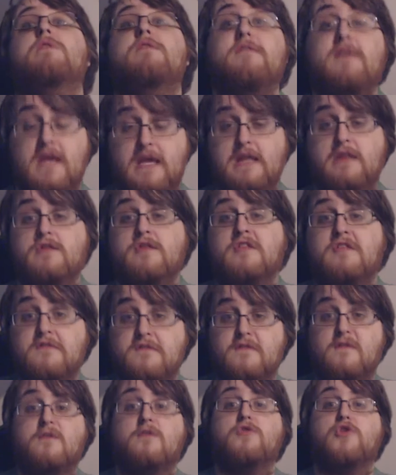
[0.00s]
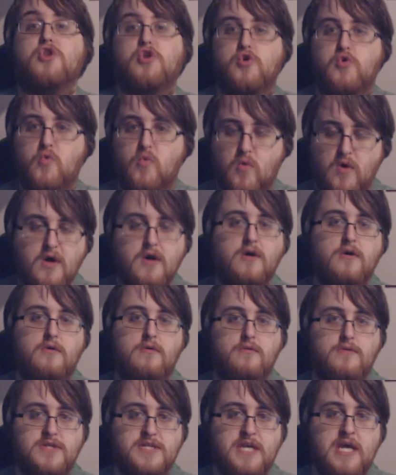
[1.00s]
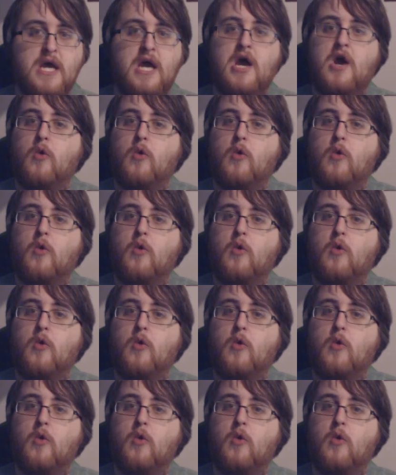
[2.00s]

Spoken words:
within the virtual world.